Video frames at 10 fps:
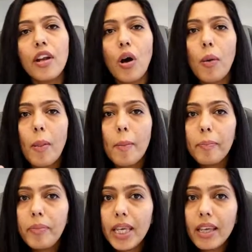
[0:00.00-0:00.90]
Now,
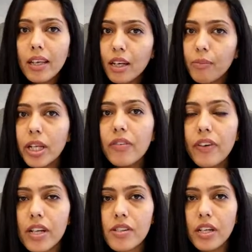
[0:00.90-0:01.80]
being a
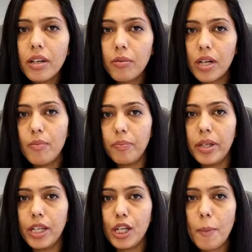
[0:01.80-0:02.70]
manufacturing
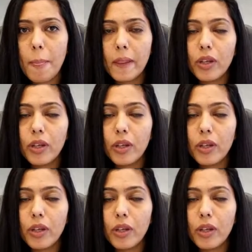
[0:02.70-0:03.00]
company,